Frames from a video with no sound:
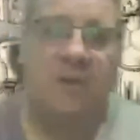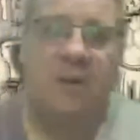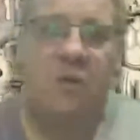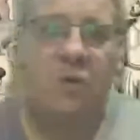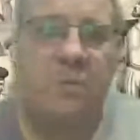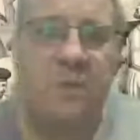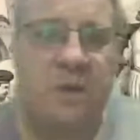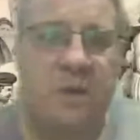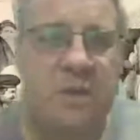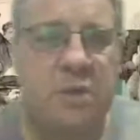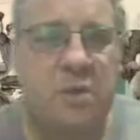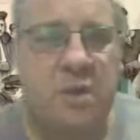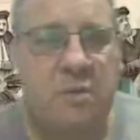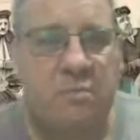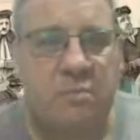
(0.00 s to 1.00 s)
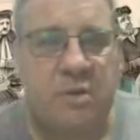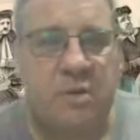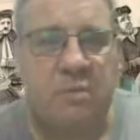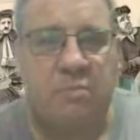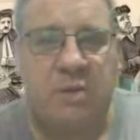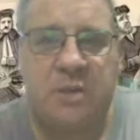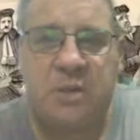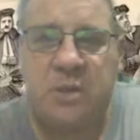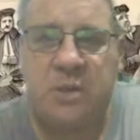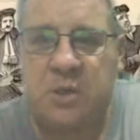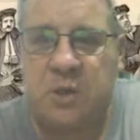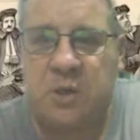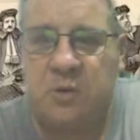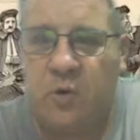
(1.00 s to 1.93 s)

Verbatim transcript: I hope that's uh, been a blessing to you.